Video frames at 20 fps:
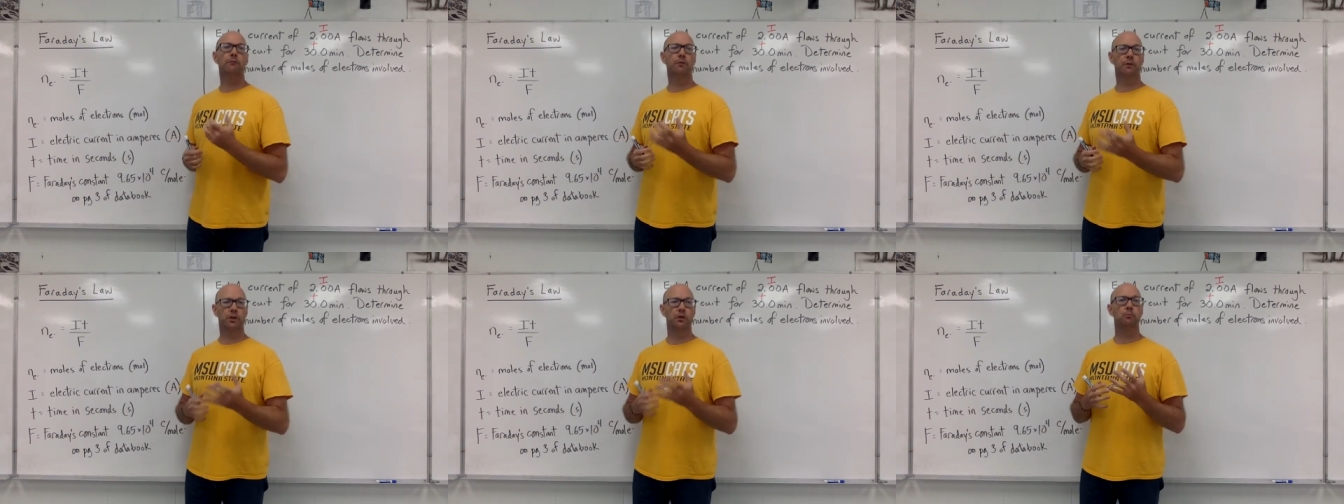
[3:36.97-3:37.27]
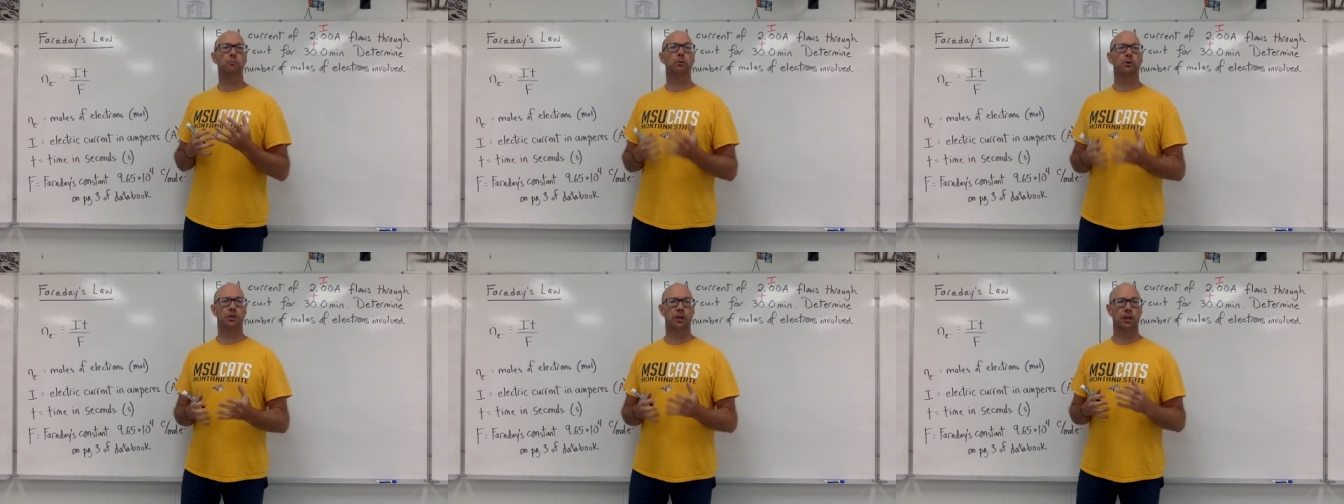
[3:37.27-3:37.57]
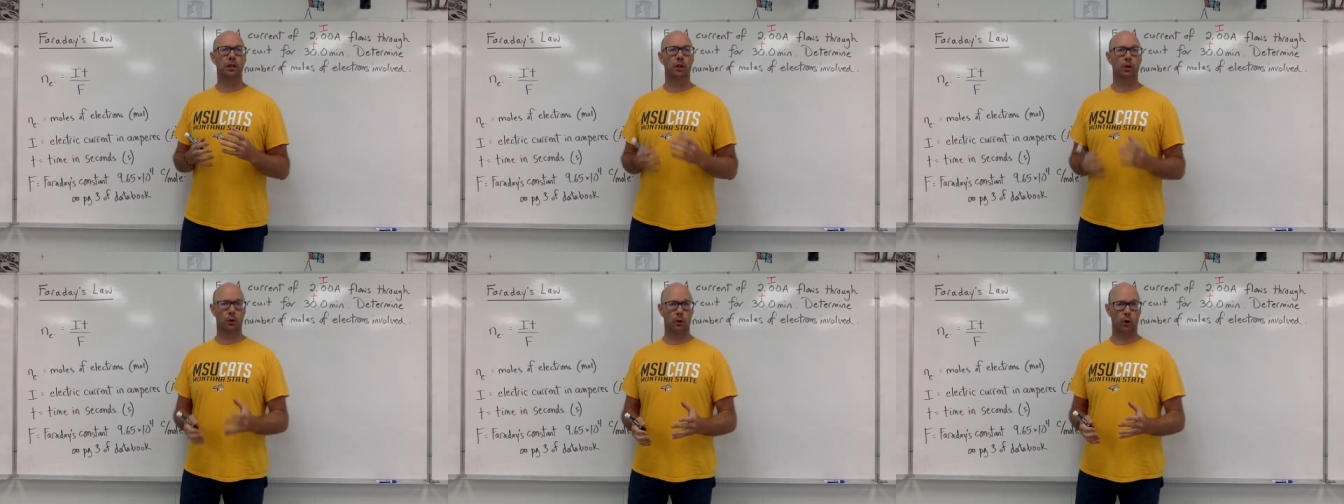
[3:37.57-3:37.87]
for this
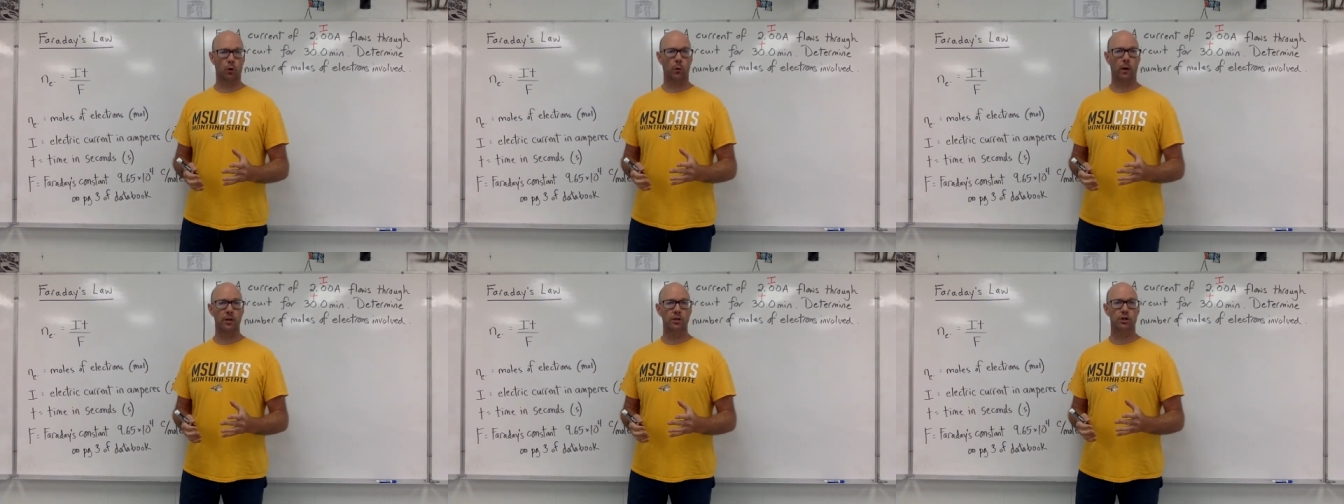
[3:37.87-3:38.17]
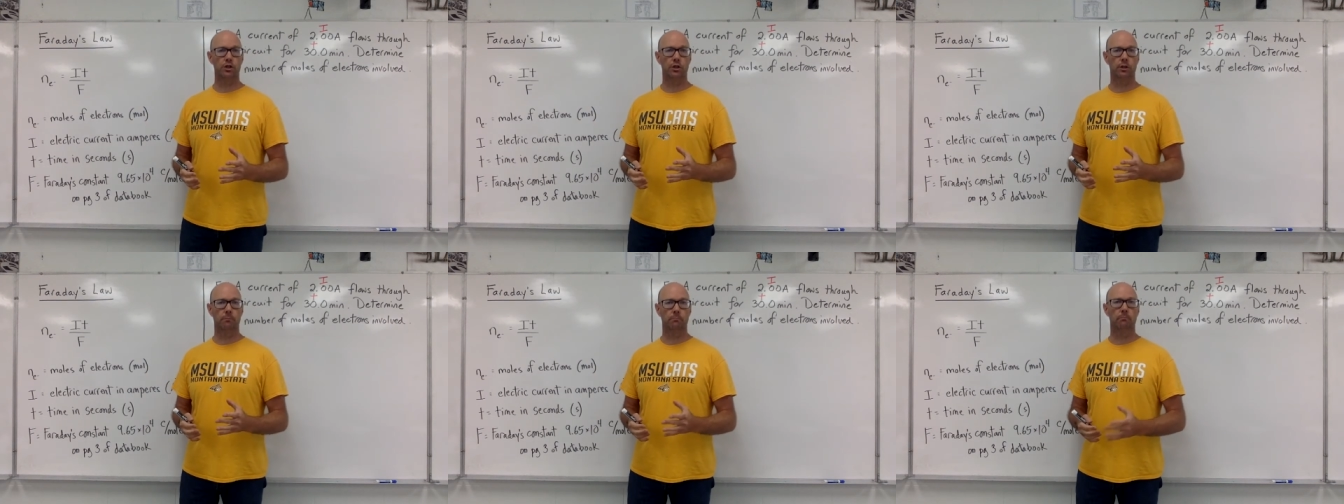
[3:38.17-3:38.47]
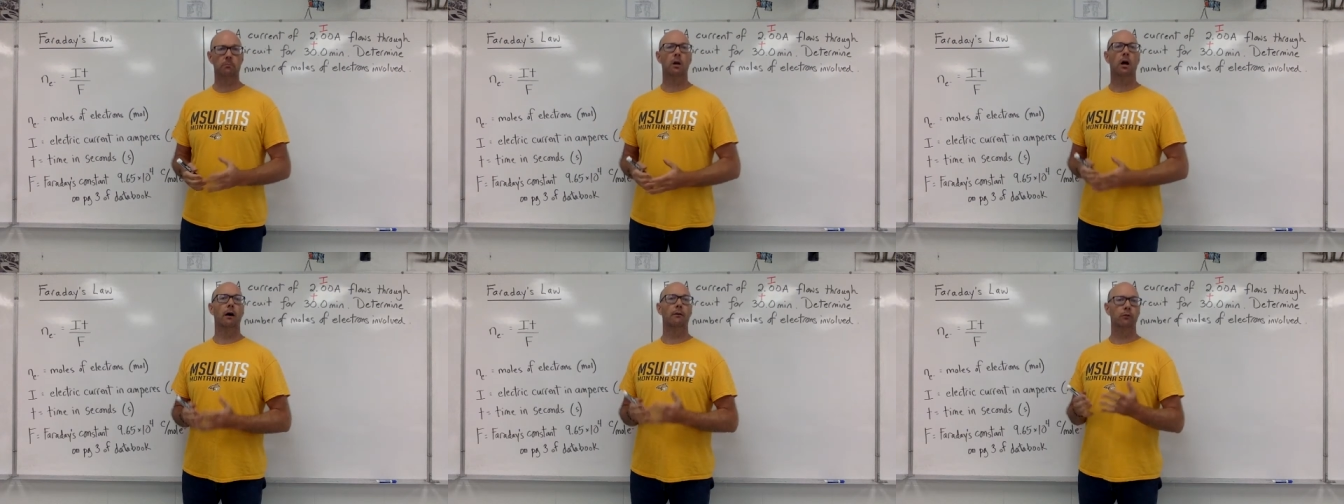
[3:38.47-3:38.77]
particular question.
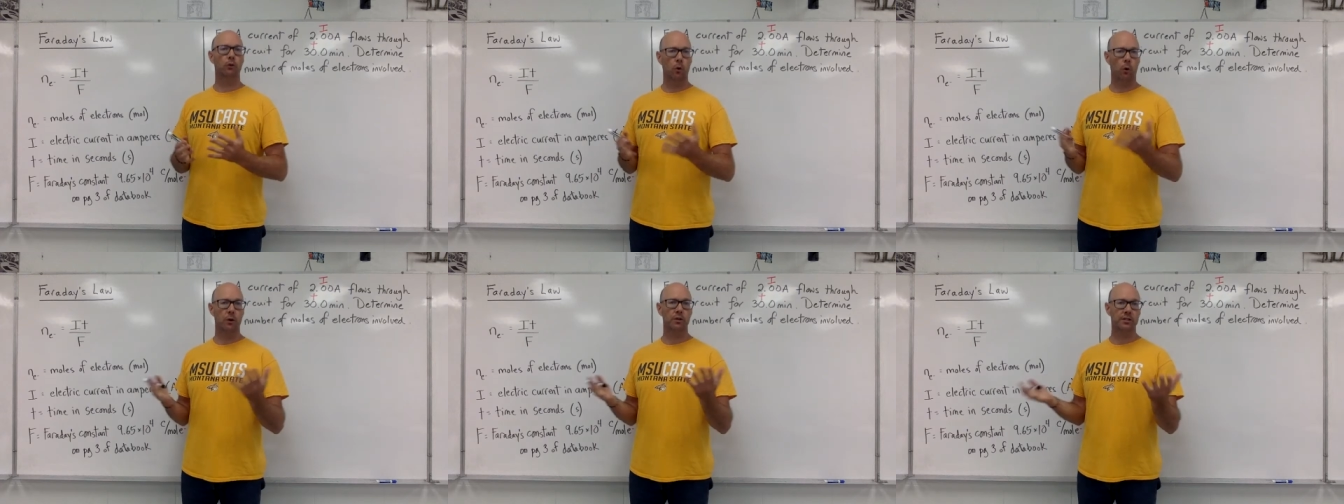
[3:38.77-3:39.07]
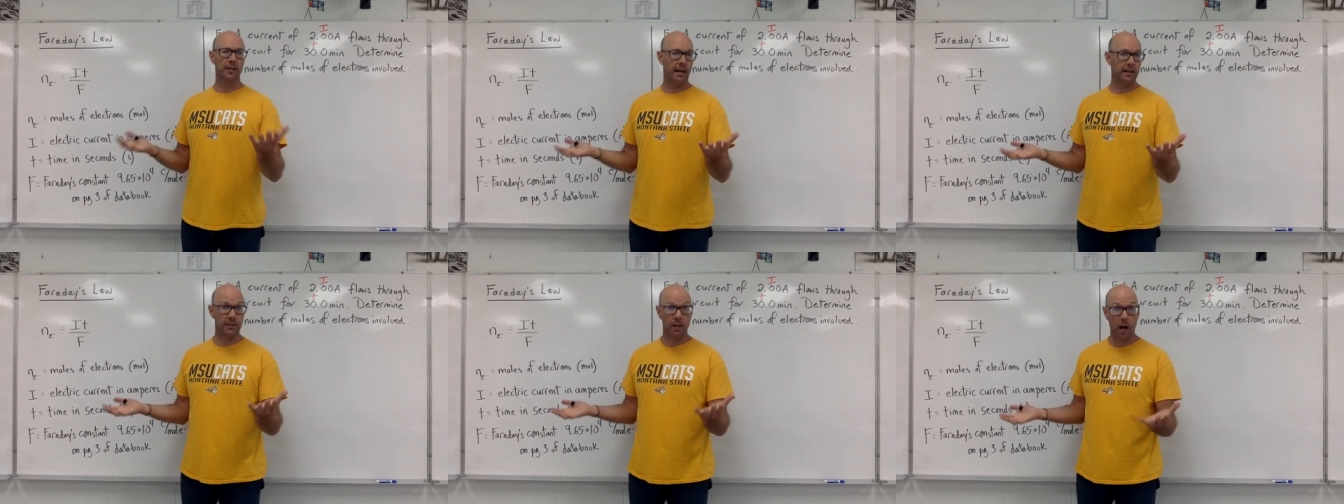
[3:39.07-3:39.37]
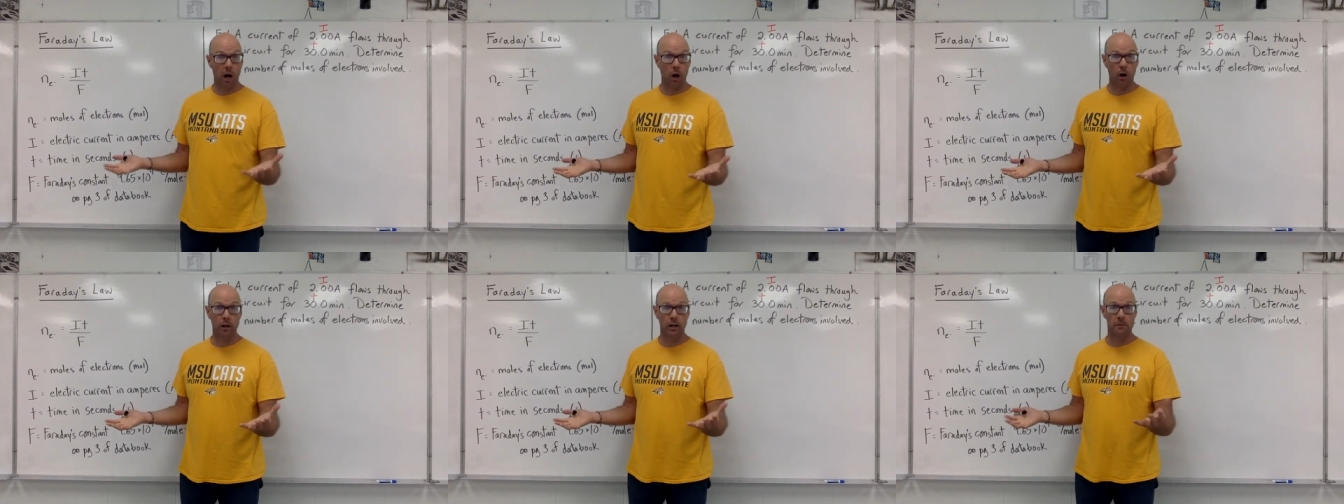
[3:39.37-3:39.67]
Of course, as
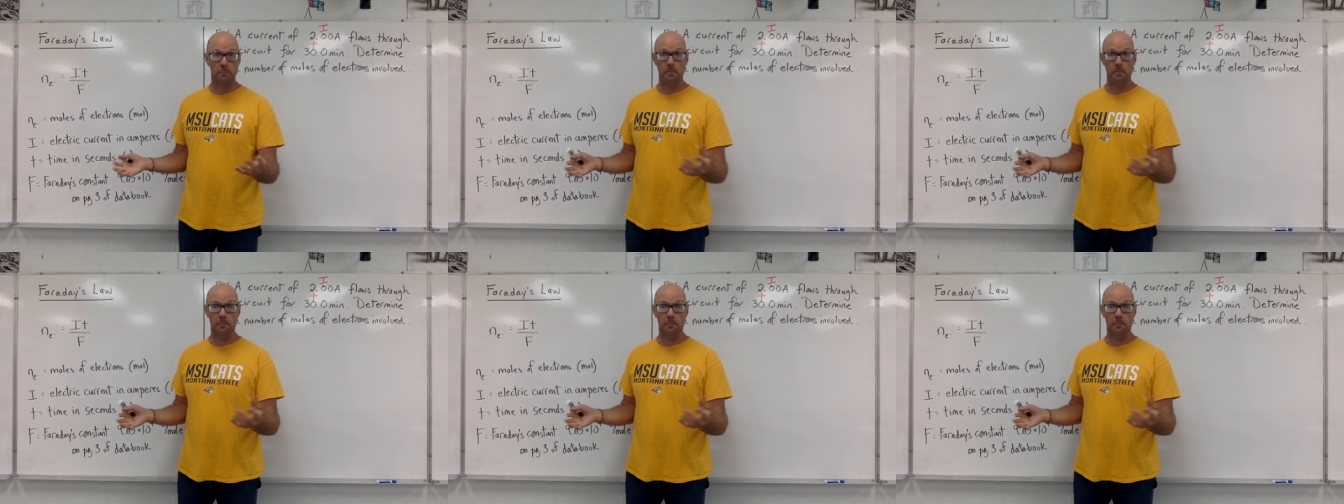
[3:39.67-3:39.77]
I already